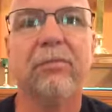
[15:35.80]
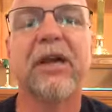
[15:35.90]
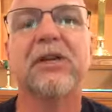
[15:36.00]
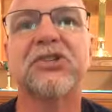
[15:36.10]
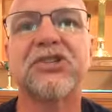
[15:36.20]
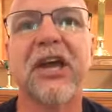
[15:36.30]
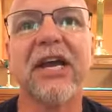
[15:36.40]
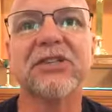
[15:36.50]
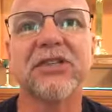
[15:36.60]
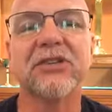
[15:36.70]
Because
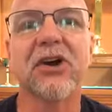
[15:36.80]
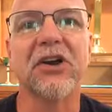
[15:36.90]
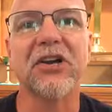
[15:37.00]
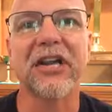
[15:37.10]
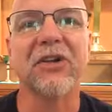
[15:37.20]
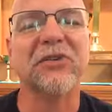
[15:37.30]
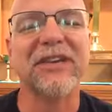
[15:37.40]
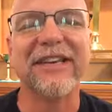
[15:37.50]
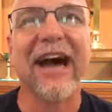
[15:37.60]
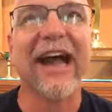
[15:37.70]
chances are, you
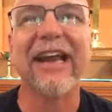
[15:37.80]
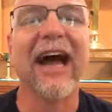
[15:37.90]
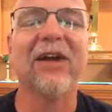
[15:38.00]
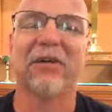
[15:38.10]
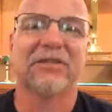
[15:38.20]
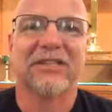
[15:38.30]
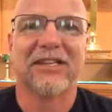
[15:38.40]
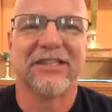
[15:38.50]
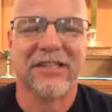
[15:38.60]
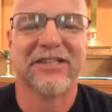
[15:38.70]
know, I don't have a
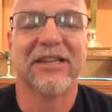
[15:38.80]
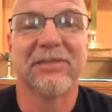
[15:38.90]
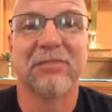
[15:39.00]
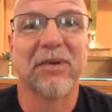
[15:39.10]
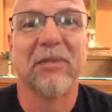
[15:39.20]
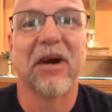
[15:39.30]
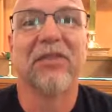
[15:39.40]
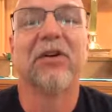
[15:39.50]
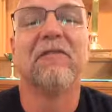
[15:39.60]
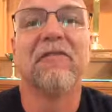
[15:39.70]
statistic, but
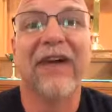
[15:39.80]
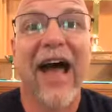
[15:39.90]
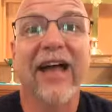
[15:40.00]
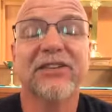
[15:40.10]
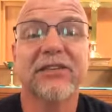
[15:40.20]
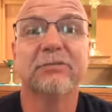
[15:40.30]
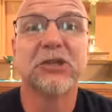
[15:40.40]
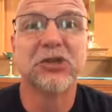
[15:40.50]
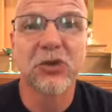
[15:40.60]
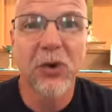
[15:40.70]
the vast
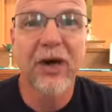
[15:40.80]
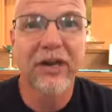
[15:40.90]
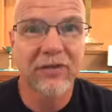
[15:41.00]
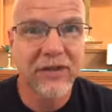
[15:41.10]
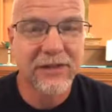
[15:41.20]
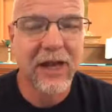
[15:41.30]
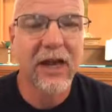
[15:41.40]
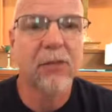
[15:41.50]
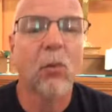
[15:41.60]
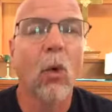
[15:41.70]
majority of the
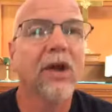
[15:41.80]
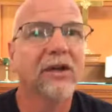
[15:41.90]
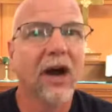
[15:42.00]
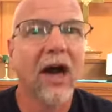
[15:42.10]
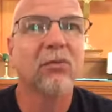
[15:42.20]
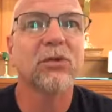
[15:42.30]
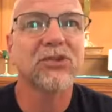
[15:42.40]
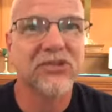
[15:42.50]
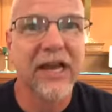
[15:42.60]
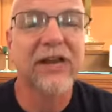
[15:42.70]
time, what God will
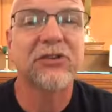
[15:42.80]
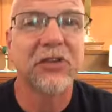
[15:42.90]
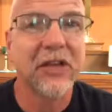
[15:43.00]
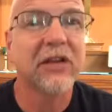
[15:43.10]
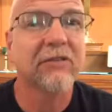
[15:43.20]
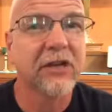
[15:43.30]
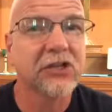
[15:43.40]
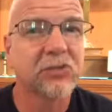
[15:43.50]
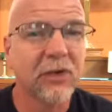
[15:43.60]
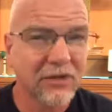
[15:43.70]
say to the
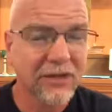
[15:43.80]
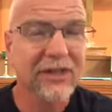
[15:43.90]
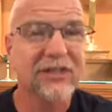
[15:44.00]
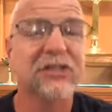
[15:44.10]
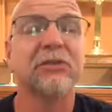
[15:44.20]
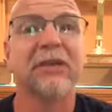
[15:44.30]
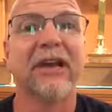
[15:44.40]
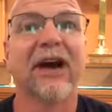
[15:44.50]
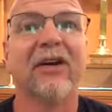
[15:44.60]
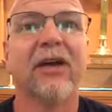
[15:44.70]
individual, listen to me
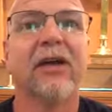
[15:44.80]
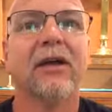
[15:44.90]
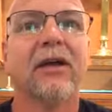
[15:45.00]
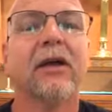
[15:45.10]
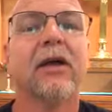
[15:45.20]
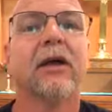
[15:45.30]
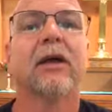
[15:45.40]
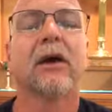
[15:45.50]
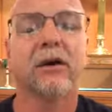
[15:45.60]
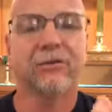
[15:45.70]
now,
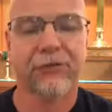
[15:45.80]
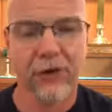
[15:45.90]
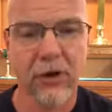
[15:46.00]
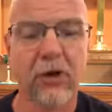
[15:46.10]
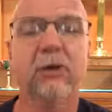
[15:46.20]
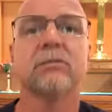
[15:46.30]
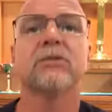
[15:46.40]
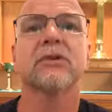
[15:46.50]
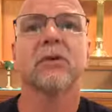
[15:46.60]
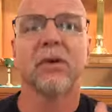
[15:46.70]

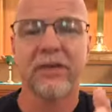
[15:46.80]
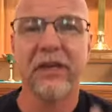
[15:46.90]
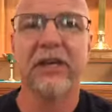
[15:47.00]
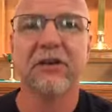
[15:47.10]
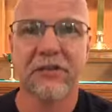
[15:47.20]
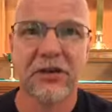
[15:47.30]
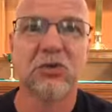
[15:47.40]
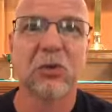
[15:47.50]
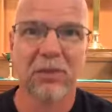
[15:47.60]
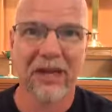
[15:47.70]
confirms what the
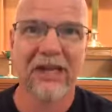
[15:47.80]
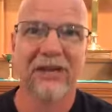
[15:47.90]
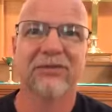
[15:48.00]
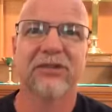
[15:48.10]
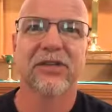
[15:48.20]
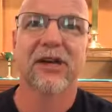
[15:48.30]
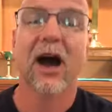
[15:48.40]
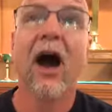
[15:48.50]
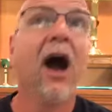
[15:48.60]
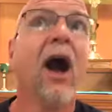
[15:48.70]
individual believes.
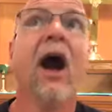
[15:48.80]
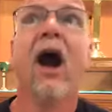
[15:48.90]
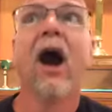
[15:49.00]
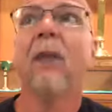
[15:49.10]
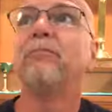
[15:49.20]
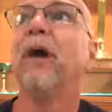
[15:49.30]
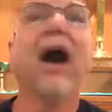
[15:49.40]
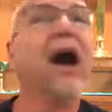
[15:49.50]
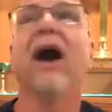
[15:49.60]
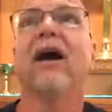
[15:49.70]

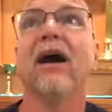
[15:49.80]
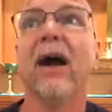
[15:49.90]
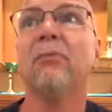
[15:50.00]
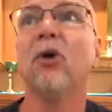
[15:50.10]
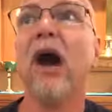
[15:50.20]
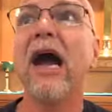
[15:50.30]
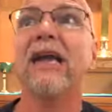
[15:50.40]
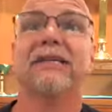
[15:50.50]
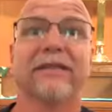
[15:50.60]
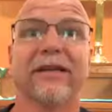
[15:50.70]
I'm
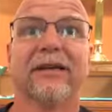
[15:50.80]
right.